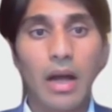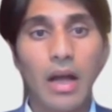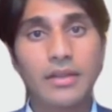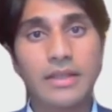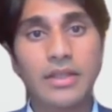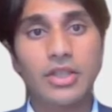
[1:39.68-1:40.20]

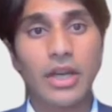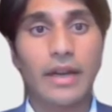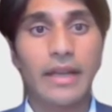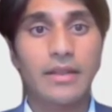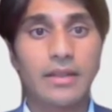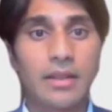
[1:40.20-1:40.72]
Polici
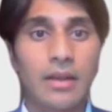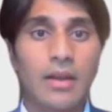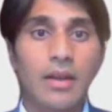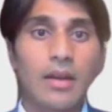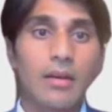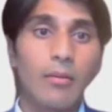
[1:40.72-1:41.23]
generates
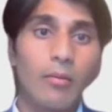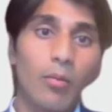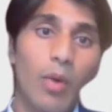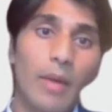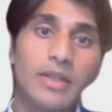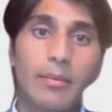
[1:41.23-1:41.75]

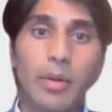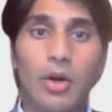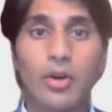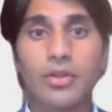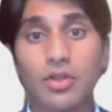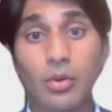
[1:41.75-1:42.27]
website
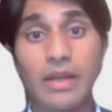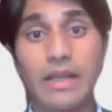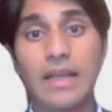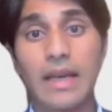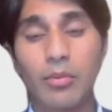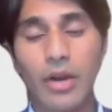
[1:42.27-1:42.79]
posts,
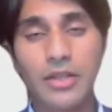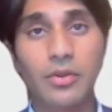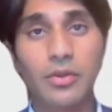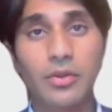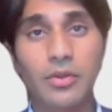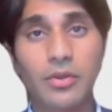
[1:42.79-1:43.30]
tweets, and
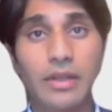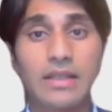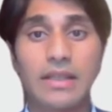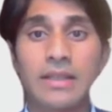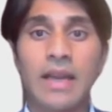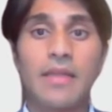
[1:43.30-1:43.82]
press
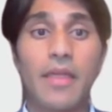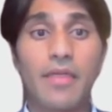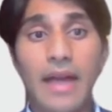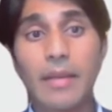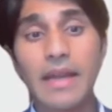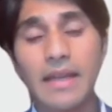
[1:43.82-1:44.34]
releases
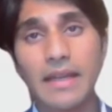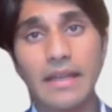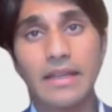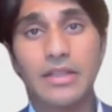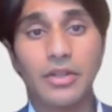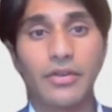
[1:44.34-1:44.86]
that then
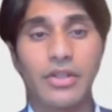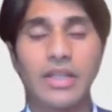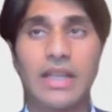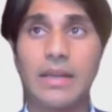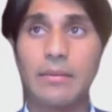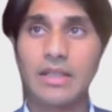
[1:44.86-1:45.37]
make it easier
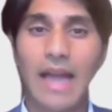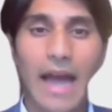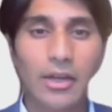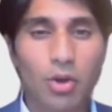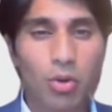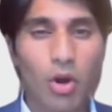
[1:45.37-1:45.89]
for teams
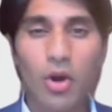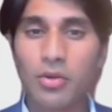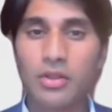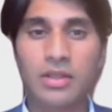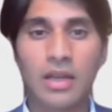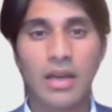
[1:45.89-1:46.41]
to add
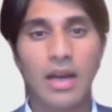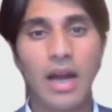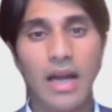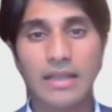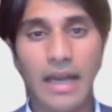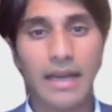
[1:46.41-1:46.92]
quotes,
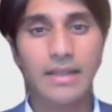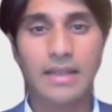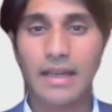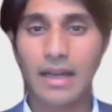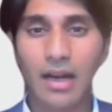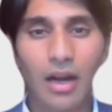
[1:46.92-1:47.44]

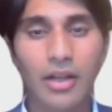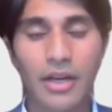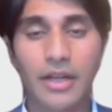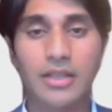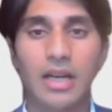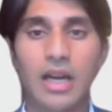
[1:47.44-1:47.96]
context, and
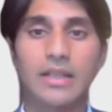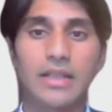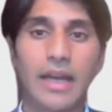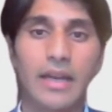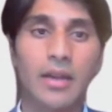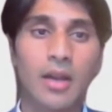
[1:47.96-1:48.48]
color to
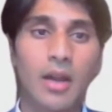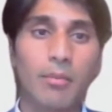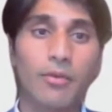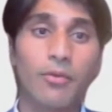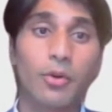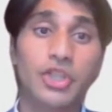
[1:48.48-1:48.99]
content
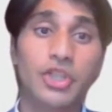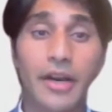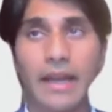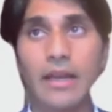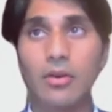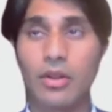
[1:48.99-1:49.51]
before
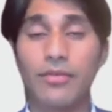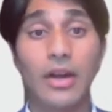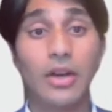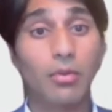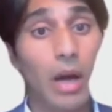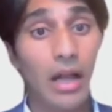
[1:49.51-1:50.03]
sharing it with
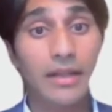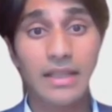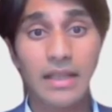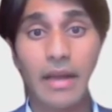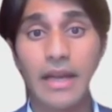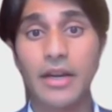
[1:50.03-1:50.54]
federal
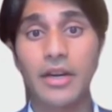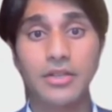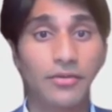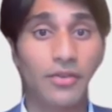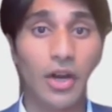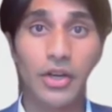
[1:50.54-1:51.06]

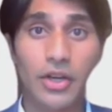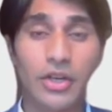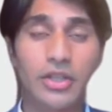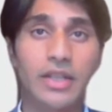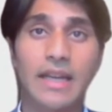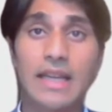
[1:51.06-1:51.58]
policymakers,
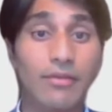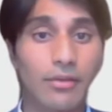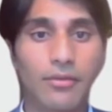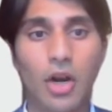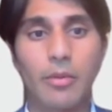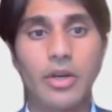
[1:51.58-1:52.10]
funders, and
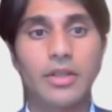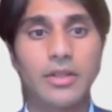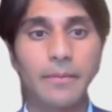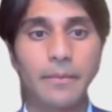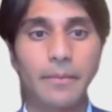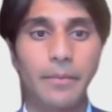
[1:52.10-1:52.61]
even farmers.